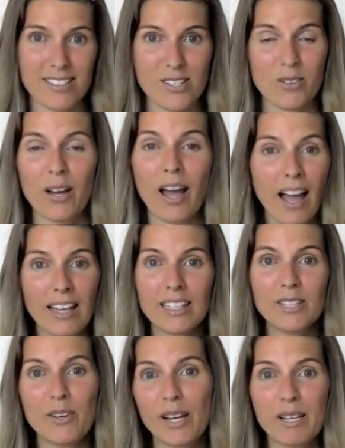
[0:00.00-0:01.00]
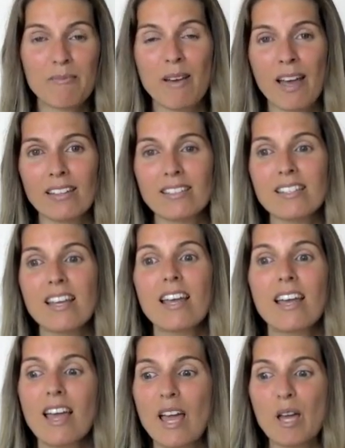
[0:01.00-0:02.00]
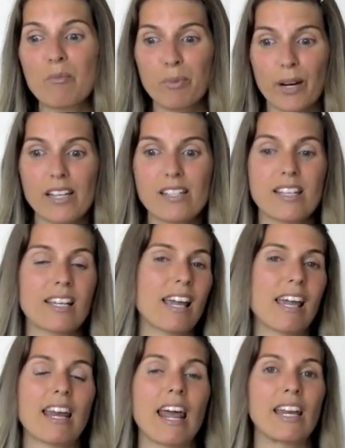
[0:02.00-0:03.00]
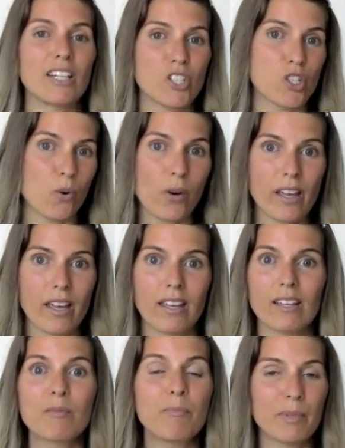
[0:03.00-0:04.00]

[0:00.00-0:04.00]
So I highly recommend embracing it and enjoying